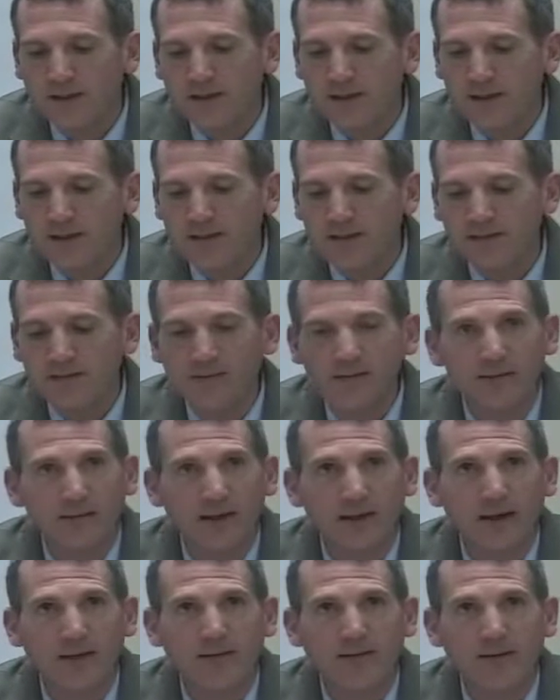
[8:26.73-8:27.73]
and that's
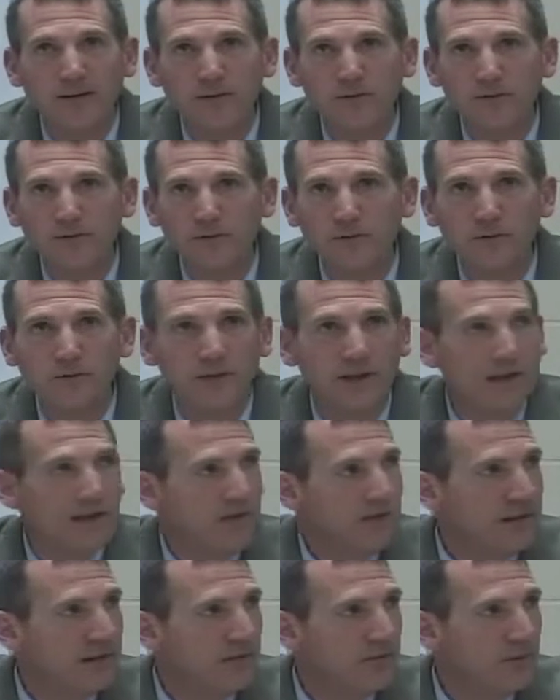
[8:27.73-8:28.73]
not our school day,
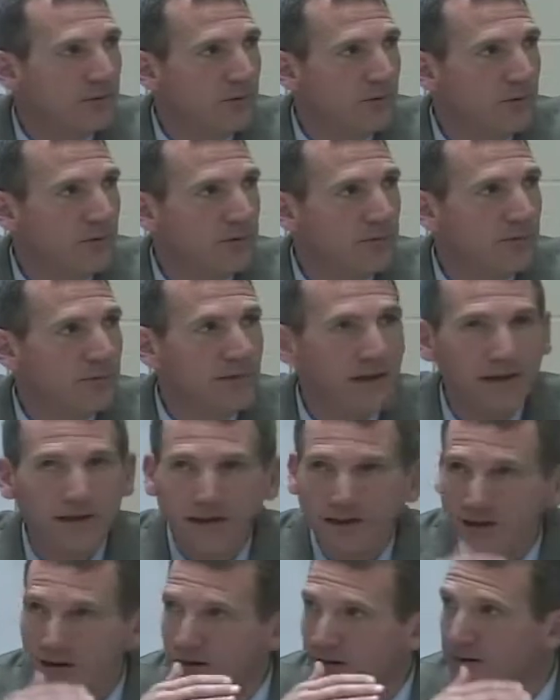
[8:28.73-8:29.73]
and that's where we were
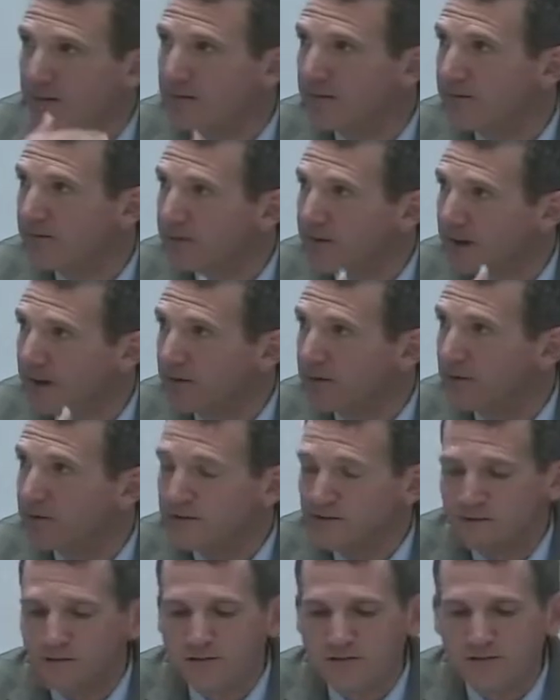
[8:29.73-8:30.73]
making our value
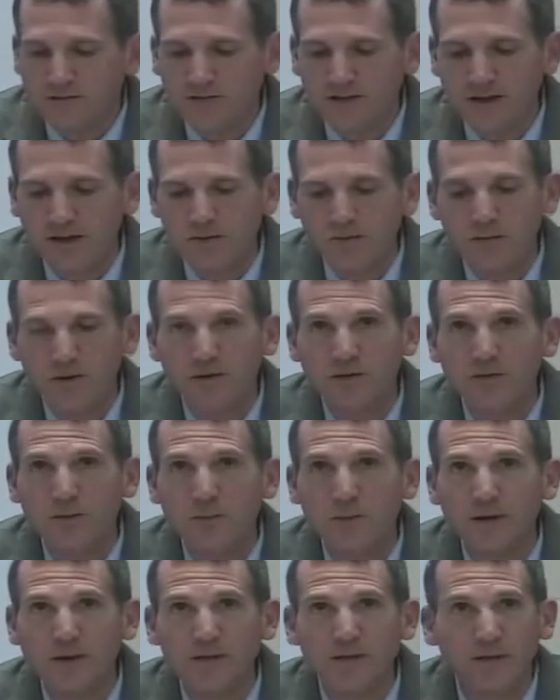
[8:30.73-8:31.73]
decisions on what is
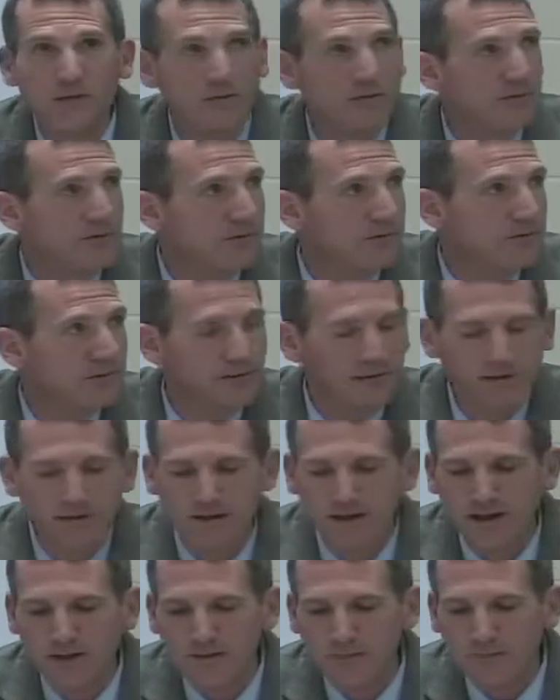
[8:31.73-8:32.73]
best for our students in the
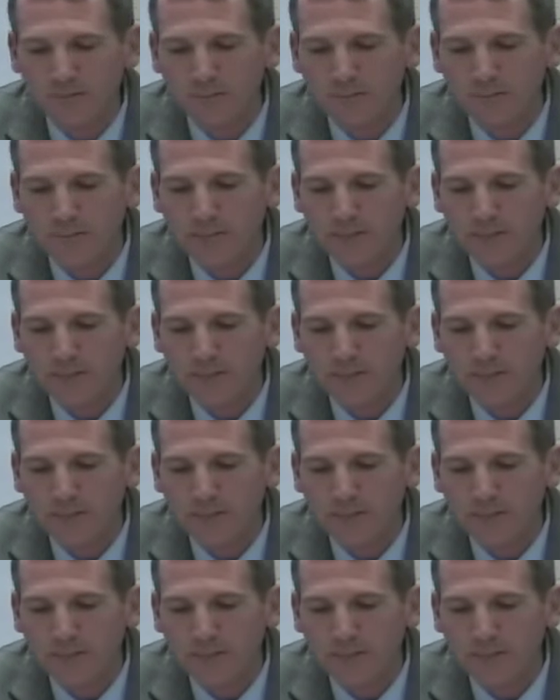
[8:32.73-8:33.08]
classroom.